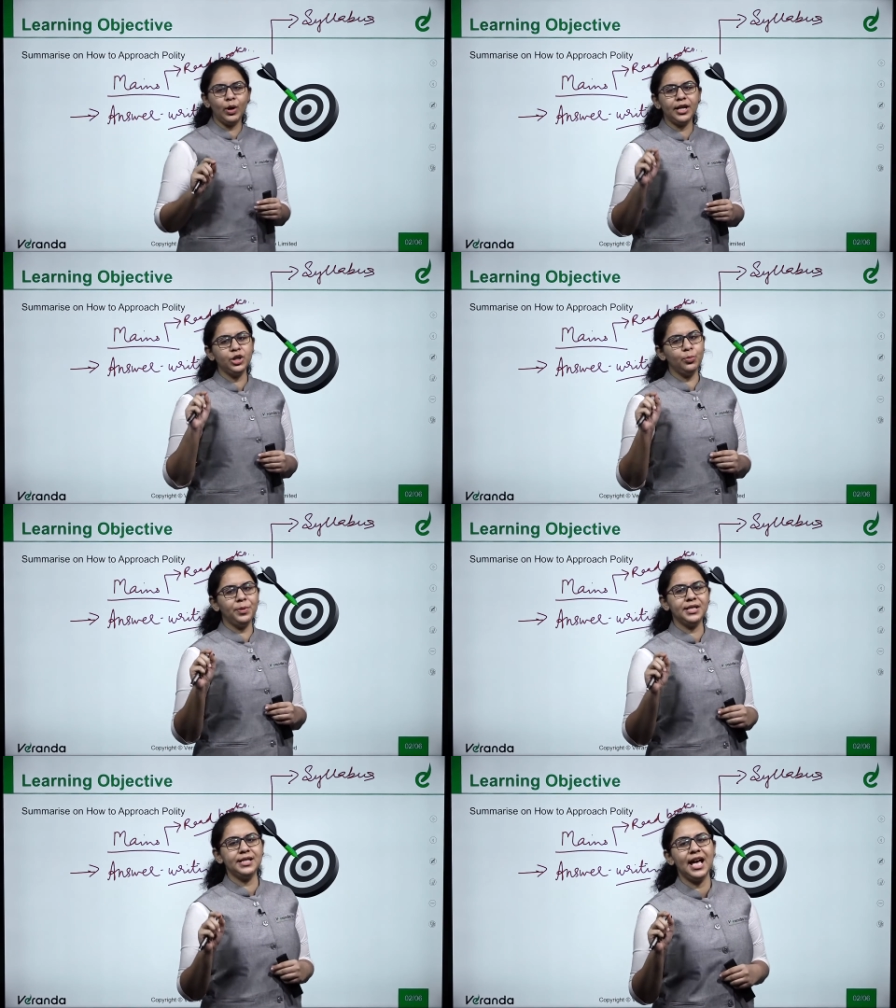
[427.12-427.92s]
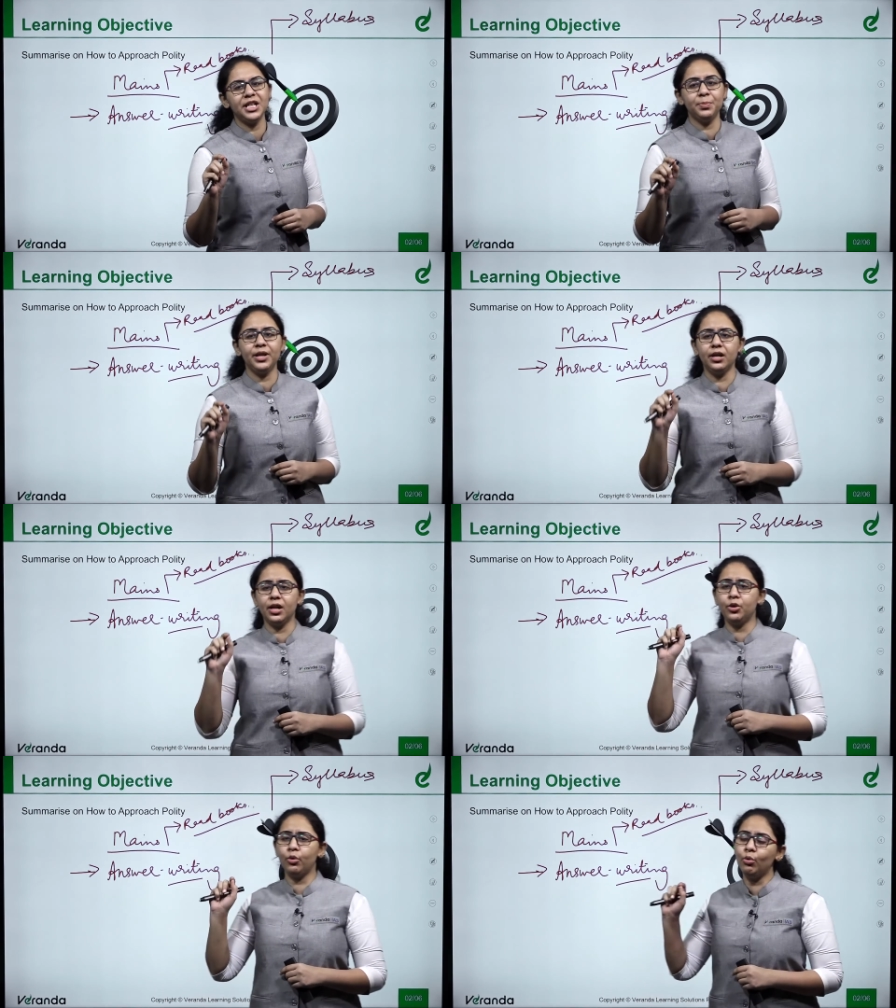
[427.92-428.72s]
are an U P S C aspirant, a
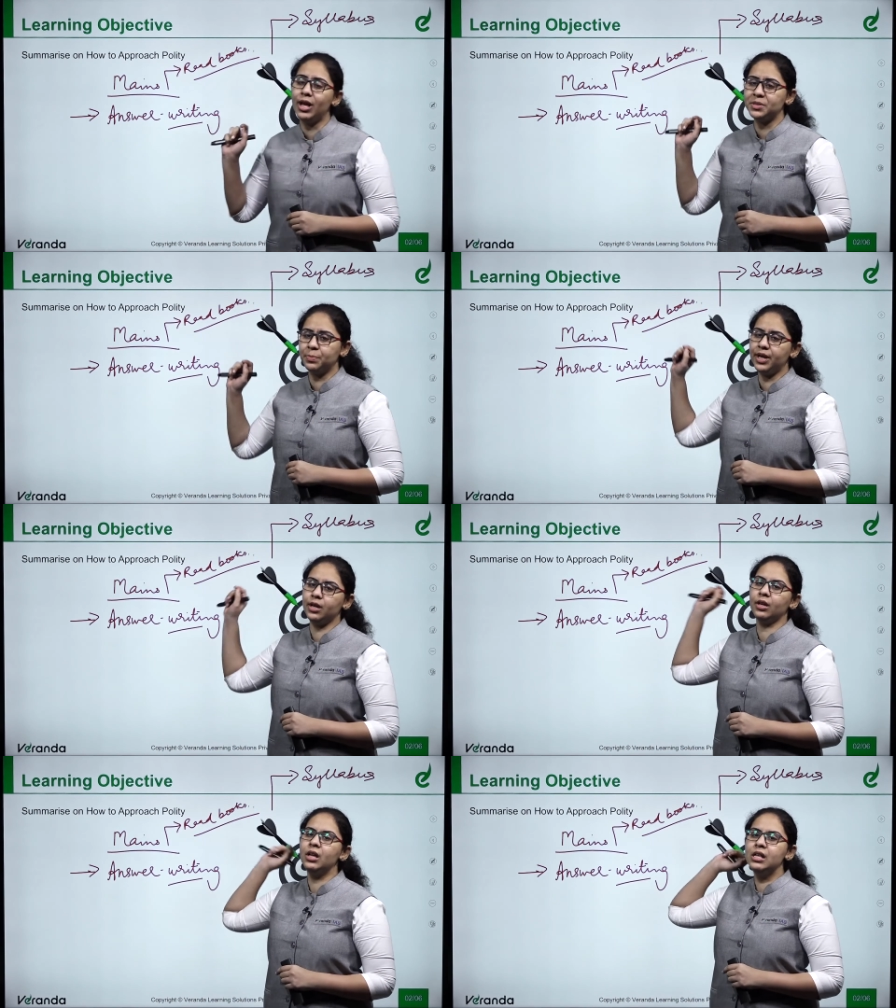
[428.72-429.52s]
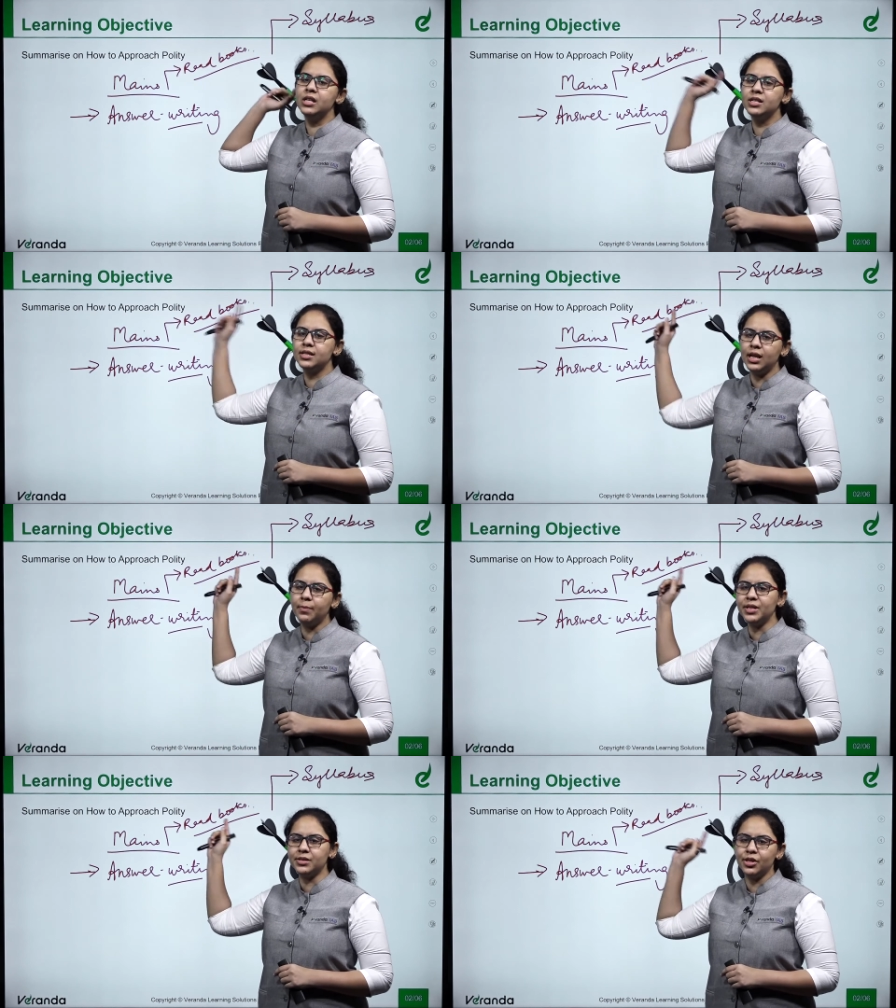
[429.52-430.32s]
true aspirant,
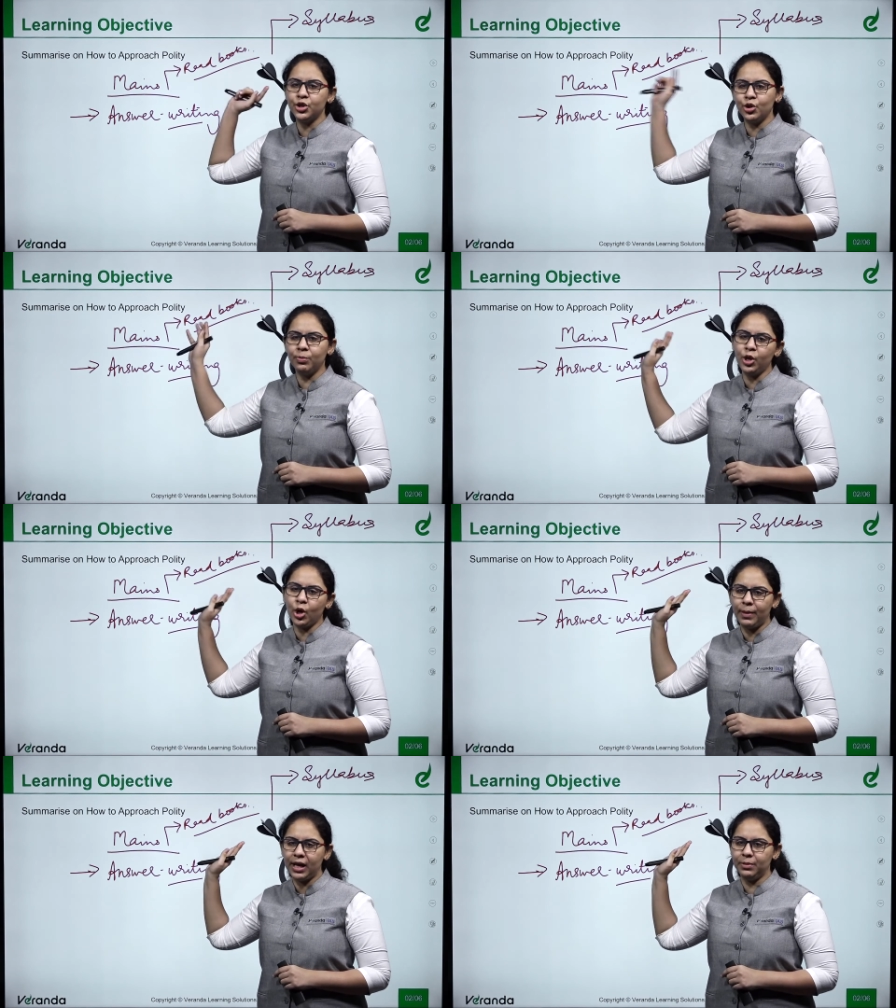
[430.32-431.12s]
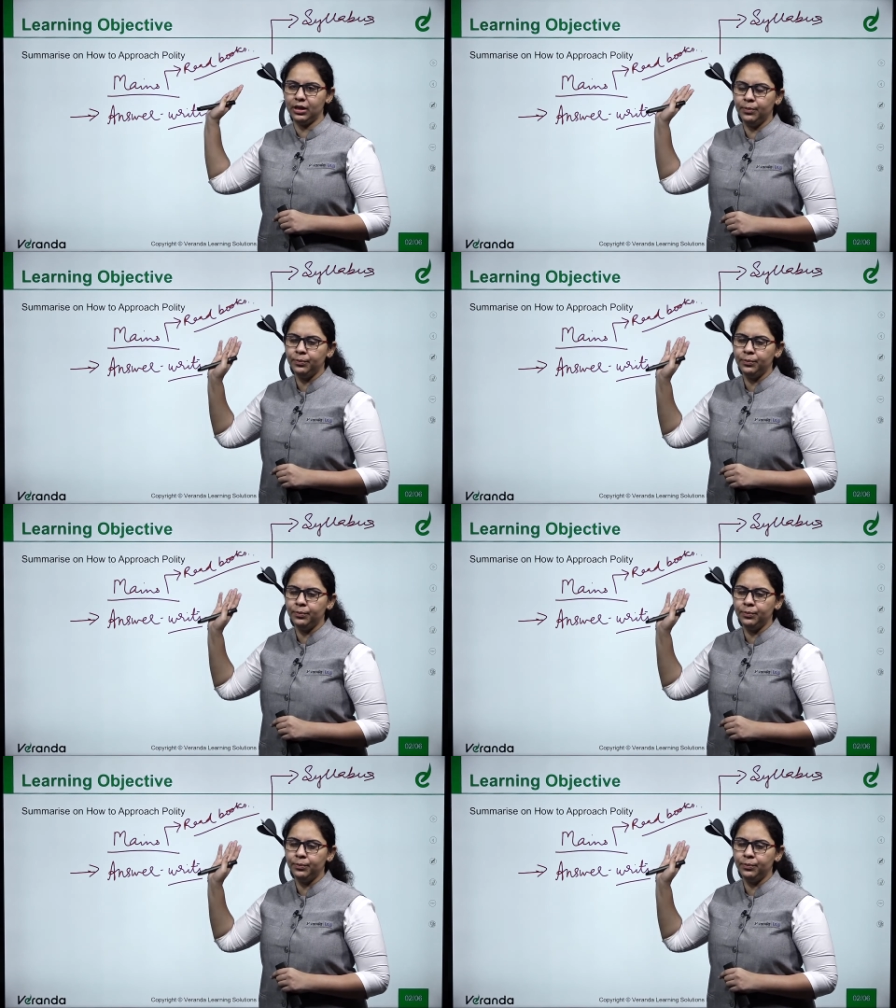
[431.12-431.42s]
syllabus should be your Bible.